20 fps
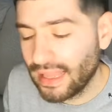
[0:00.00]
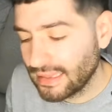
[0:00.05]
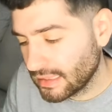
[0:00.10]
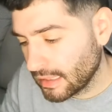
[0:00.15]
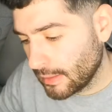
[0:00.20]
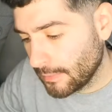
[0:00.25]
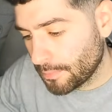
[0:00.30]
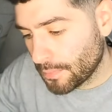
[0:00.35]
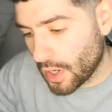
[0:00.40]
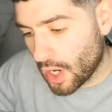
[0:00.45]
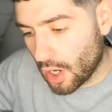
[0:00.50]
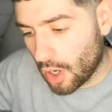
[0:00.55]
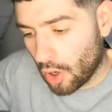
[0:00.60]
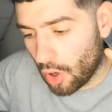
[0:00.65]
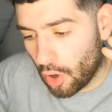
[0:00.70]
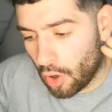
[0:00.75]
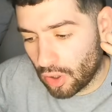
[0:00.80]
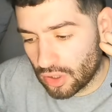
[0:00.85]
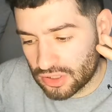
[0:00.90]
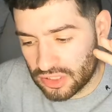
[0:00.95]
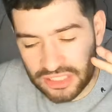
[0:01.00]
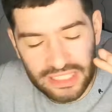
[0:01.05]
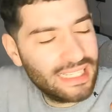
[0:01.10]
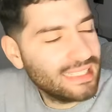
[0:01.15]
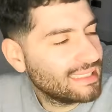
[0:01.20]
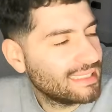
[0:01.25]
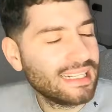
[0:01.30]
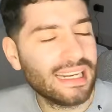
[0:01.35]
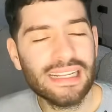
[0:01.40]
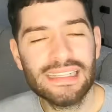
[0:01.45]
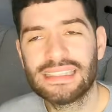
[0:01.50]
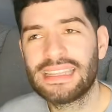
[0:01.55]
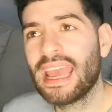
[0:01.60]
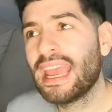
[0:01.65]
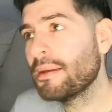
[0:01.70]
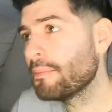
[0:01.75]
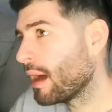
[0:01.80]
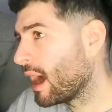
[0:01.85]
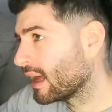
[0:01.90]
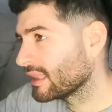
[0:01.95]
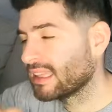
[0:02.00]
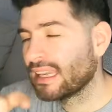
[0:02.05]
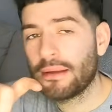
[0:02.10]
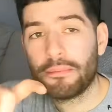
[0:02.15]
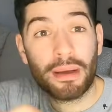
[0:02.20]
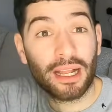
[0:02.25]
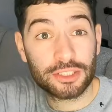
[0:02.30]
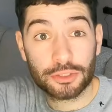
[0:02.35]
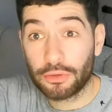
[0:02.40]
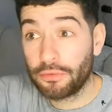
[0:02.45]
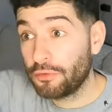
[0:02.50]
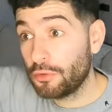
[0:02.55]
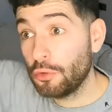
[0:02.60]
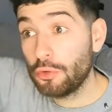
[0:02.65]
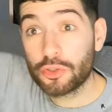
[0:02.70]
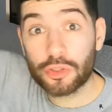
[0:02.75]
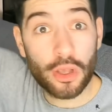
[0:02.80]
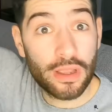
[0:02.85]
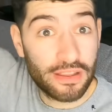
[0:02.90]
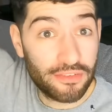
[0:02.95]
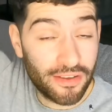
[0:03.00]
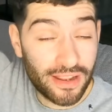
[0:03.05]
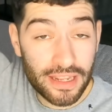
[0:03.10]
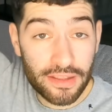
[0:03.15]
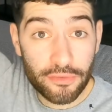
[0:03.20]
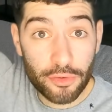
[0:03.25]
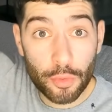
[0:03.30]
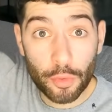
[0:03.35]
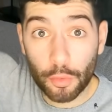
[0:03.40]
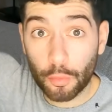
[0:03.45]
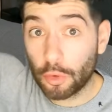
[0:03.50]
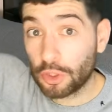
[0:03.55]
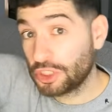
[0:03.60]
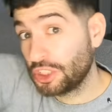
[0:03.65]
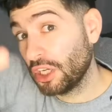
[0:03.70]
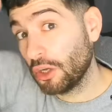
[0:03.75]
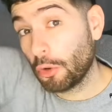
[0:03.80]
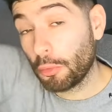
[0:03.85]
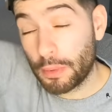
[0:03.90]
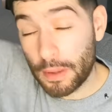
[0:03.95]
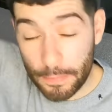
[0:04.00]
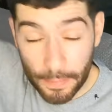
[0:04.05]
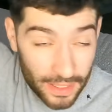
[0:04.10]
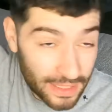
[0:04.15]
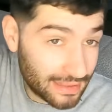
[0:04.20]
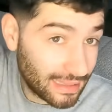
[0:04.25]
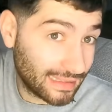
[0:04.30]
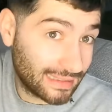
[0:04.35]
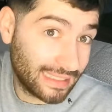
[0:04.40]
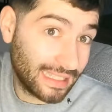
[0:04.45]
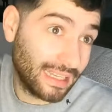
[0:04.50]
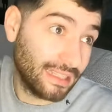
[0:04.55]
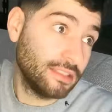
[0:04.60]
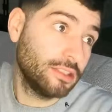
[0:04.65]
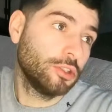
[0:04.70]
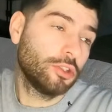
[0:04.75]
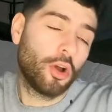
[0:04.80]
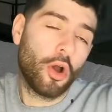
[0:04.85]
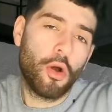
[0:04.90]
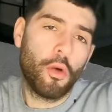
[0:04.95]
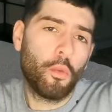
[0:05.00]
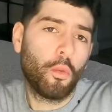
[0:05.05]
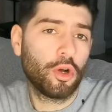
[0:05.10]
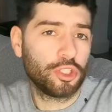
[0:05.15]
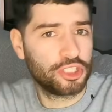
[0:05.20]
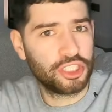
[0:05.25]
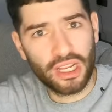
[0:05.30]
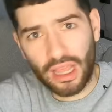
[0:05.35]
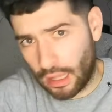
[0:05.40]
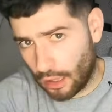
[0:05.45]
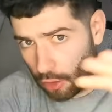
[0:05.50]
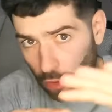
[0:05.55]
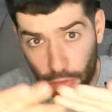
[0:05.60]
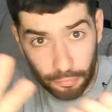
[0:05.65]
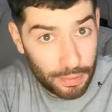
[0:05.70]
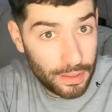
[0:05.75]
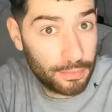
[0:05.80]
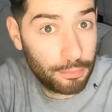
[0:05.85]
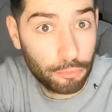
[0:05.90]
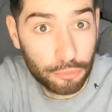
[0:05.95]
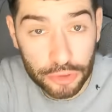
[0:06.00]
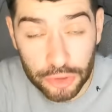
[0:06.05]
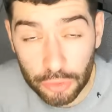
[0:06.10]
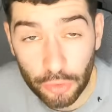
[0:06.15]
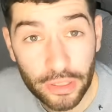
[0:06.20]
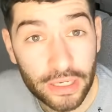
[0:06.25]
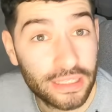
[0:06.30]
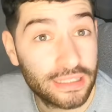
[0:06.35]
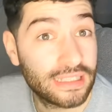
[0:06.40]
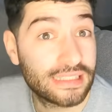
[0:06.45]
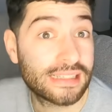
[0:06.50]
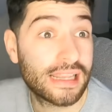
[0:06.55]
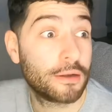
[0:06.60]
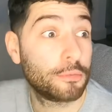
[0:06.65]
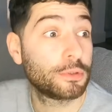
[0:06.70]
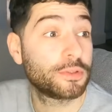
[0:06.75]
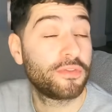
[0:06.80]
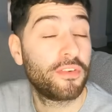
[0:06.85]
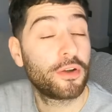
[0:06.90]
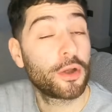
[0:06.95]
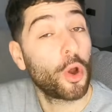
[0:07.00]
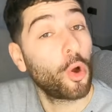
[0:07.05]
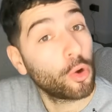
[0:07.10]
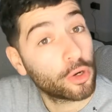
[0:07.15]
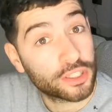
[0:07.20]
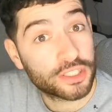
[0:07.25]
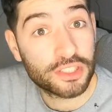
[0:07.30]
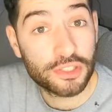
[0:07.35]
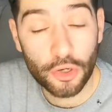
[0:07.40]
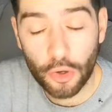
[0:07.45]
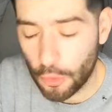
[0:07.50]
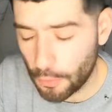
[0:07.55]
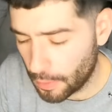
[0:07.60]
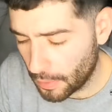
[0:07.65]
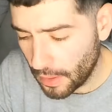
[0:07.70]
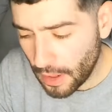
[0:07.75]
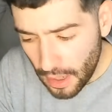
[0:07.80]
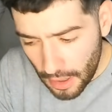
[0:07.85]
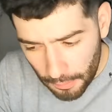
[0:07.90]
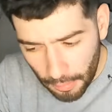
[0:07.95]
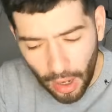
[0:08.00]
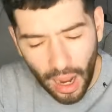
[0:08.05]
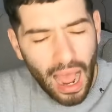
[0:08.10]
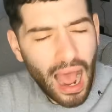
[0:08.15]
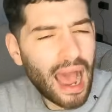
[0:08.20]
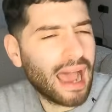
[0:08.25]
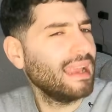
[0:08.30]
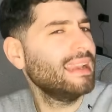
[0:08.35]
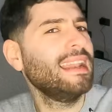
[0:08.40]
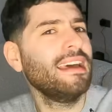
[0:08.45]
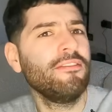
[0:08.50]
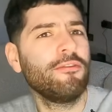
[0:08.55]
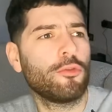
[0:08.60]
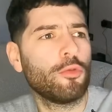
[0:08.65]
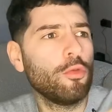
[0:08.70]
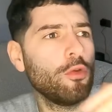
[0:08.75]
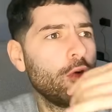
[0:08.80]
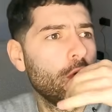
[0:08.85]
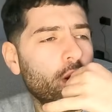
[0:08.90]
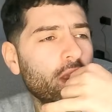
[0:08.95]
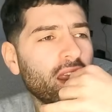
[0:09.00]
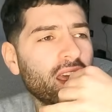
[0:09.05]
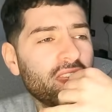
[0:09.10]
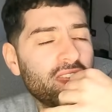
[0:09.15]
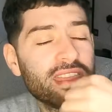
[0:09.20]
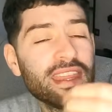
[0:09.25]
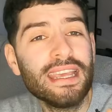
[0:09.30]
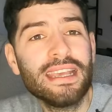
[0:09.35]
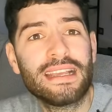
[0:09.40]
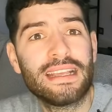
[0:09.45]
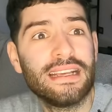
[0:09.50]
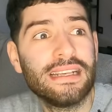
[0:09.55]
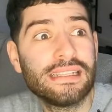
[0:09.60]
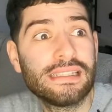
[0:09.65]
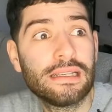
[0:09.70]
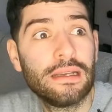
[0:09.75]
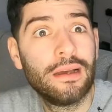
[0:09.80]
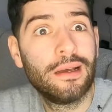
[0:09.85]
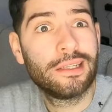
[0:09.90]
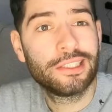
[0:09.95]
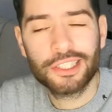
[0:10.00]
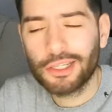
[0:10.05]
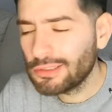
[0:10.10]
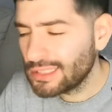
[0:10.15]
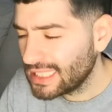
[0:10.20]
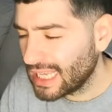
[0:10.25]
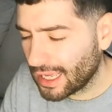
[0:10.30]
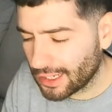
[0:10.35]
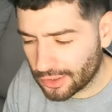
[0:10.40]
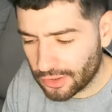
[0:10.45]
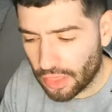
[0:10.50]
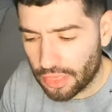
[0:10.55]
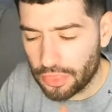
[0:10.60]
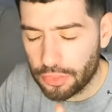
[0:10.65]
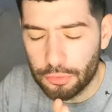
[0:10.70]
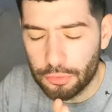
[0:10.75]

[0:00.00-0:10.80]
And yesterday's game, I did a match review, so if any of you want to watch it, it'll be pinned at the end. Go and watch it. A lot of people enjoyed it. They said it was very honest and open. But high level, what I think is, Chelsea had